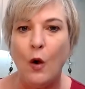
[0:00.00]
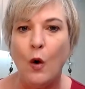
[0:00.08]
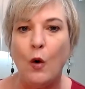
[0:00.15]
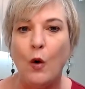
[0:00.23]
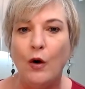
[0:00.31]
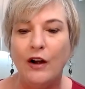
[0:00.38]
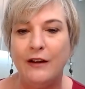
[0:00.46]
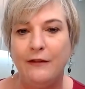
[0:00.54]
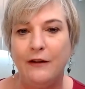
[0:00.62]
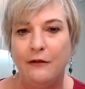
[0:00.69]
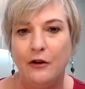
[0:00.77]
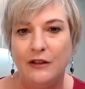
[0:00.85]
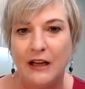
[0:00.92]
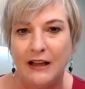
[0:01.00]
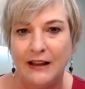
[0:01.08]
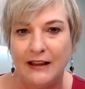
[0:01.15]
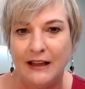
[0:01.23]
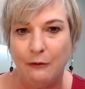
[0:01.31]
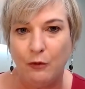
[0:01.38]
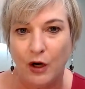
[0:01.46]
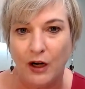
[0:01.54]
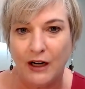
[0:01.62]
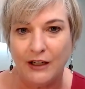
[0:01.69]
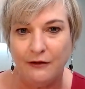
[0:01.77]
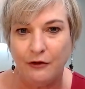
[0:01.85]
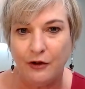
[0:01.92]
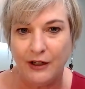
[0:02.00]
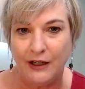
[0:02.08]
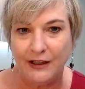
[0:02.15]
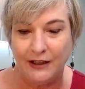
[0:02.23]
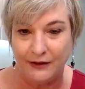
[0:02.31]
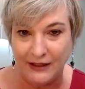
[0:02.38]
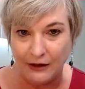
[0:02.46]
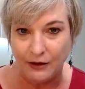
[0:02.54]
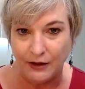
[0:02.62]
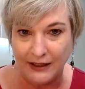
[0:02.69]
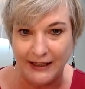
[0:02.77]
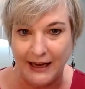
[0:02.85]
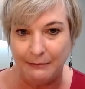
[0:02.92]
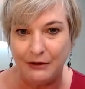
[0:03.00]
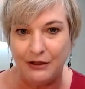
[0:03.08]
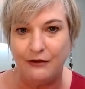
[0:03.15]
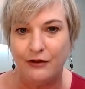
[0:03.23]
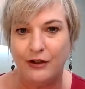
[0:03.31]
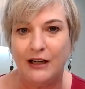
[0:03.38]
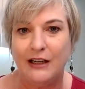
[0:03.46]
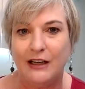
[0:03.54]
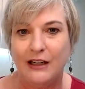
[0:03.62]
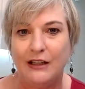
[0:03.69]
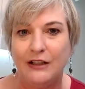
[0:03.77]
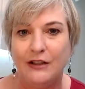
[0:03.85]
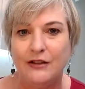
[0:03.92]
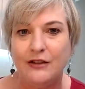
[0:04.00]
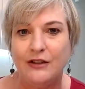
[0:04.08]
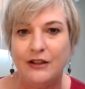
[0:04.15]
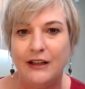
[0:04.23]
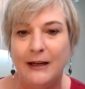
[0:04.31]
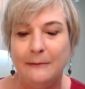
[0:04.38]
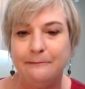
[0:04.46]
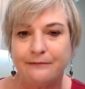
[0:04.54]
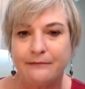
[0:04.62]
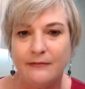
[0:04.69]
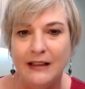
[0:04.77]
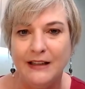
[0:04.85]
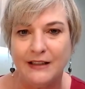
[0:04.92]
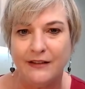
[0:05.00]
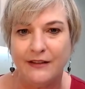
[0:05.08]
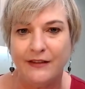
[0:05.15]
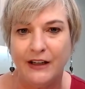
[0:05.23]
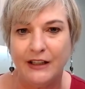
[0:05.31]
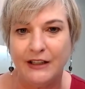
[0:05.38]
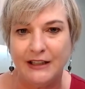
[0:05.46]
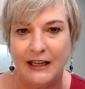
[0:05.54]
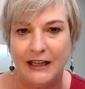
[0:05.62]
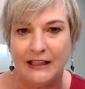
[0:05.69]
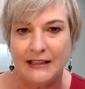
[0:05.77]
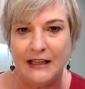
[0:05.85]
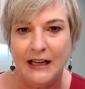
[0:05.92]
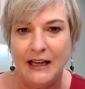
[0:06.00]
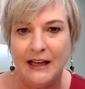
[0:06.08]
Or if you've done the work and you've created, you downloaded the app and you've created a username, there's a very good chance